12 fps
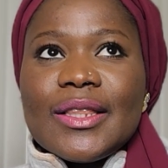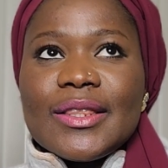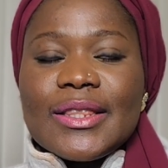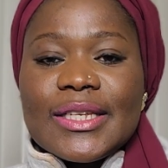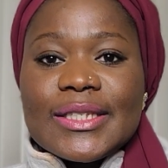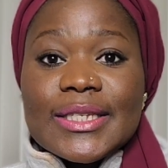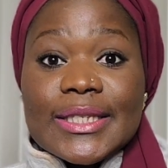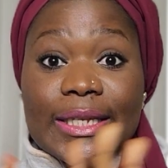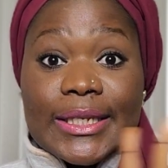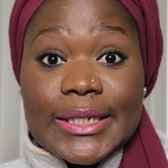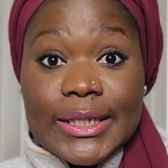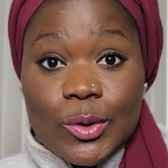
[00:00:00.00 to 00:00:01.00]
this is
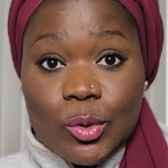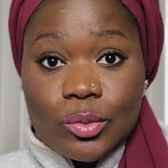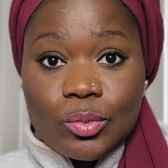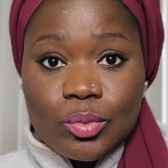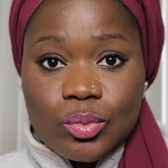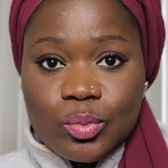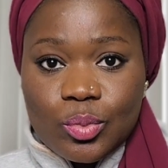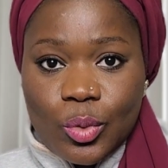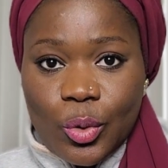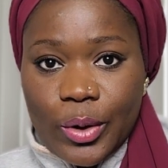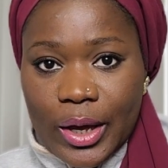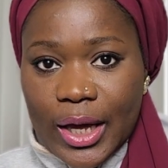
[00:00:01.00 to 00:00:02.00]
the deal,
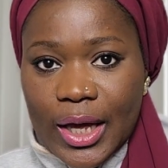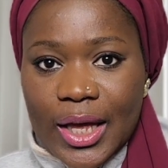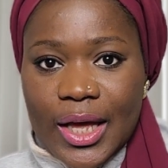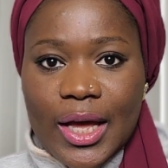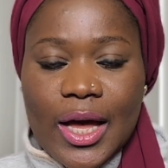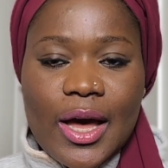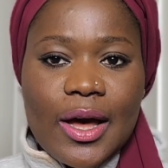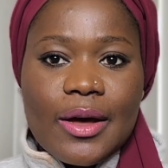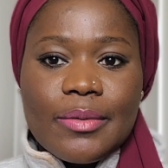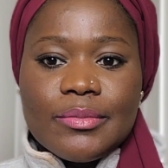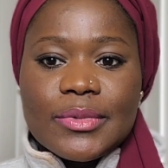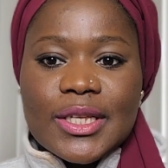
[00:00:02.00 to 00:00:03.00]
okay?
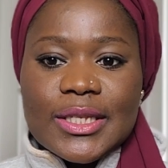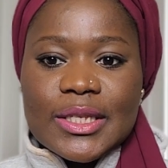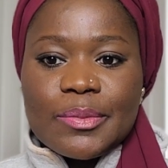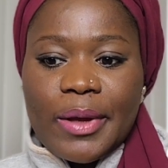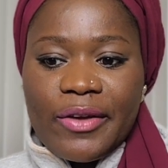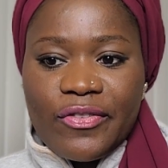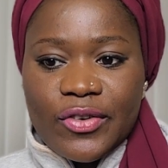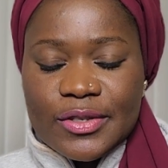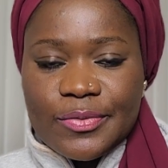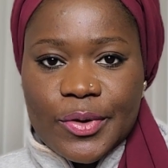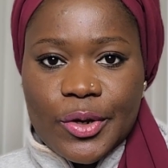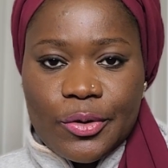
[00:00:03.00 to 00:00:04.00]
This is my
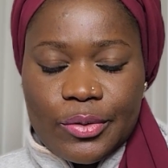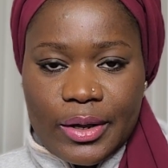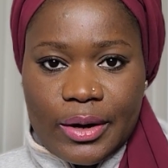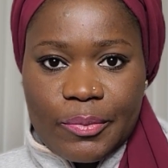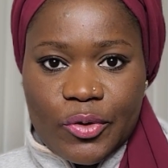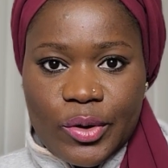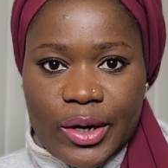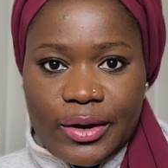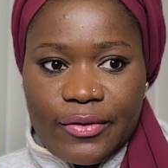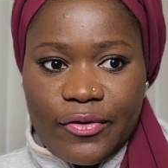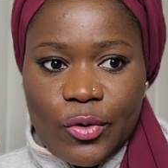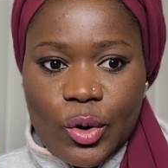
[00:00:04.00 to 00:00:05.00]
first video that I'm
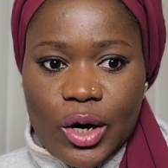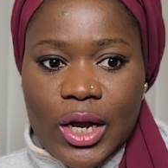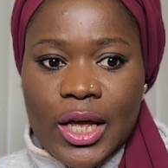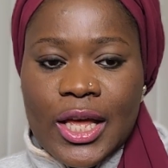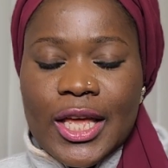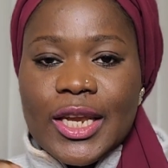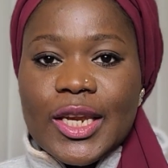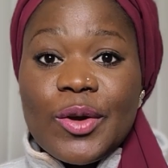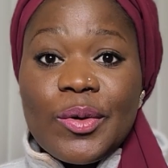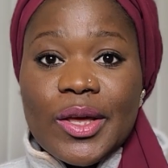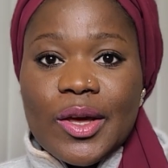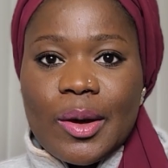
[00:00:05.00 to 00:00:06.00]
creating for
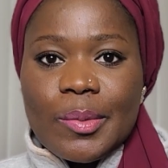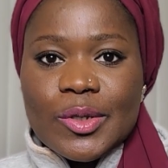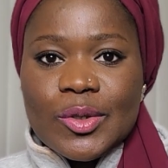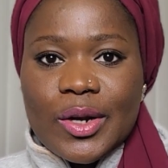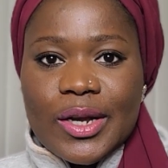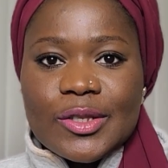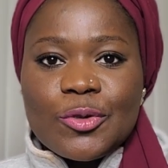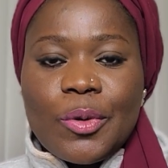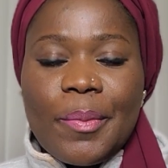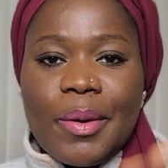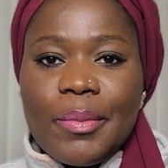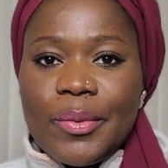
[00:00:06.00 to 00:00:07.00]
new incoming students.
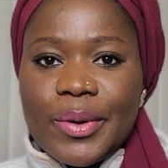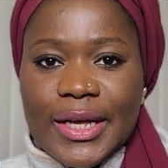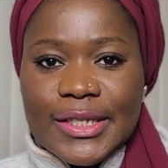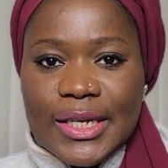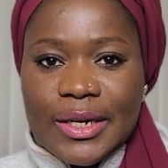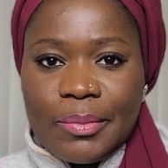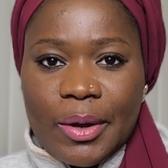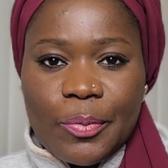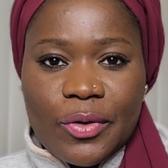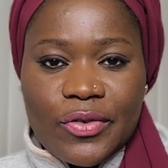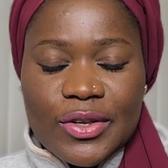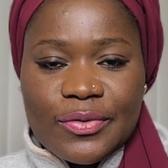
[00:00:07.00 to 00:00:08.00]
Remember what I said in my
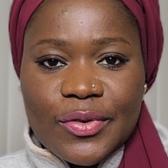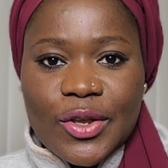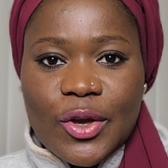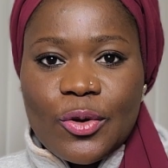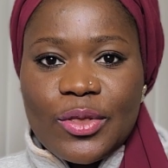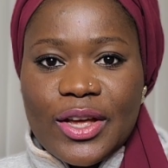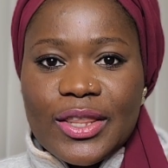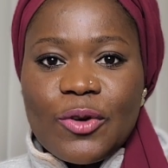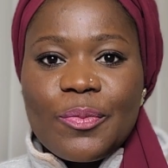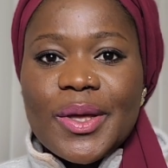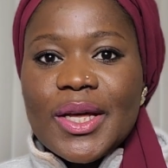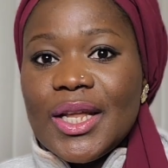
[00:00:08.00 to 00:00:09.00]
previous video, that
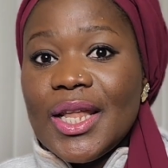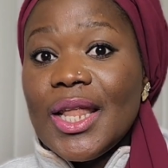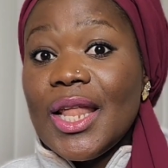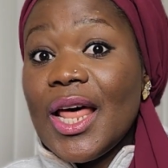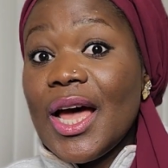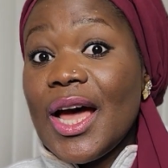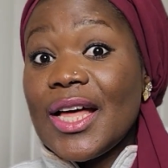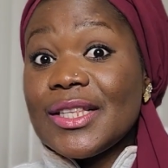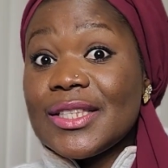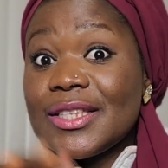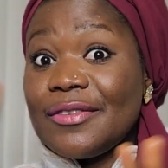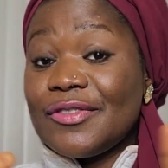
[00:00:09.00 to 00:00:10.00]
there will be
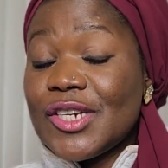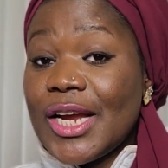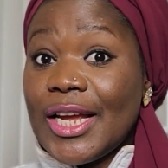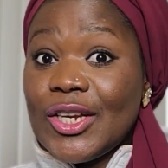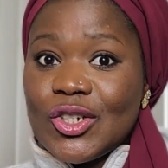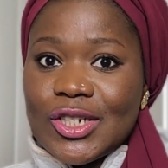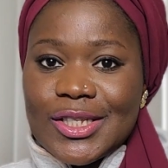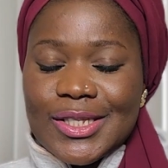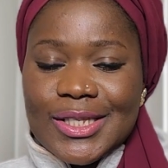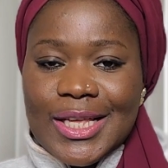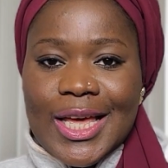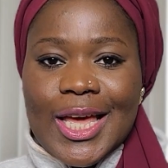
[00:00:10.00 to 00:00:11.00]
lots of
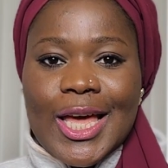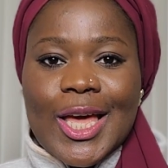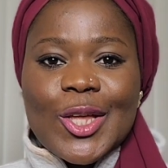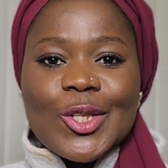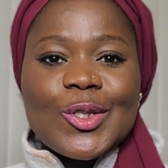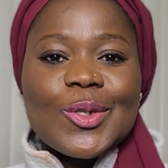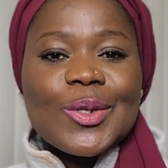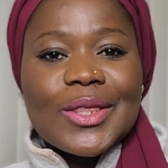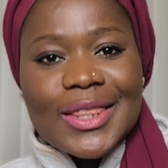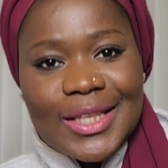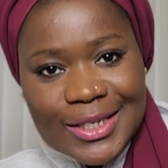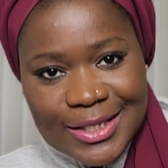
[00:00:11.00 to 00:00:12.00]
changes
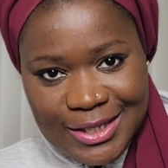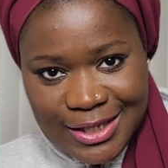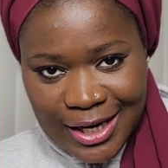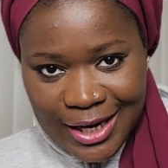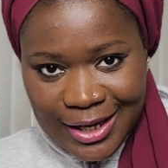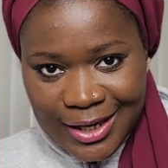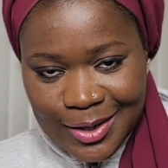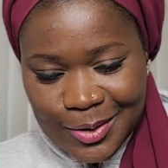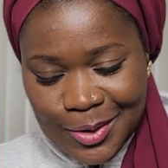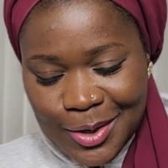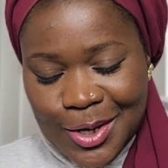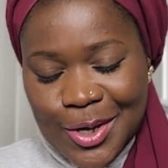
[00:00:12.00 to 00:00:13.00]
to this
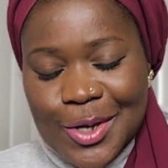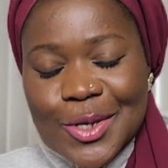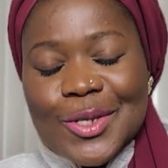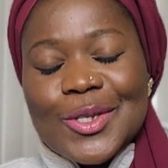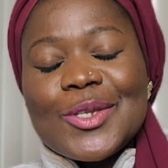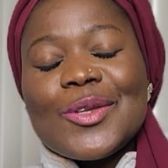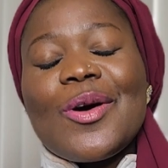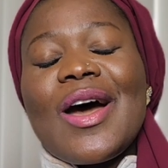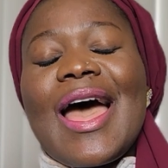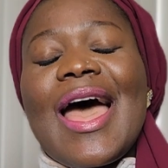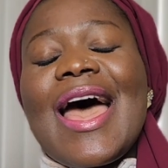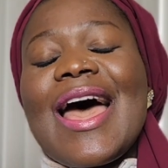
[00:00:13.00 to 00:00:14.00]
channel. So
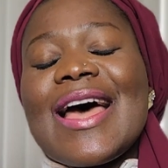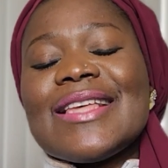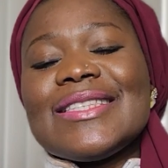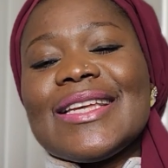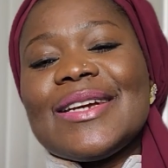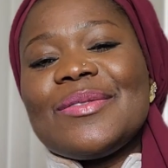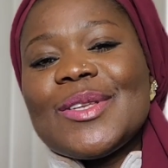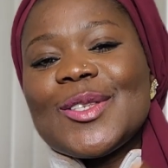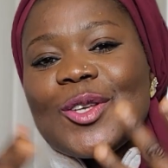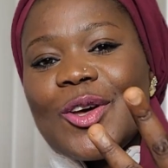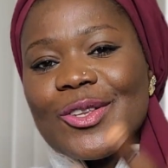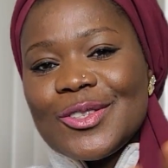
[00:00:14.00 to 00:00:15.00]
as a
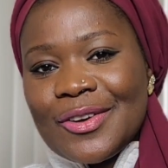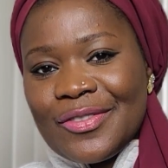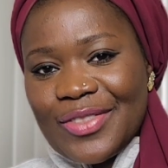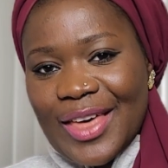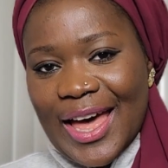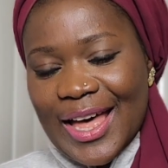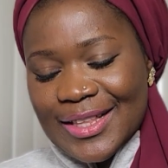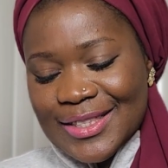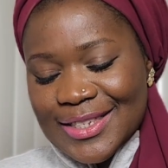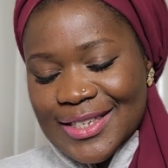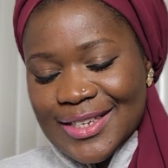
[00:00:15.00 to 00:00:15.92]
result of that,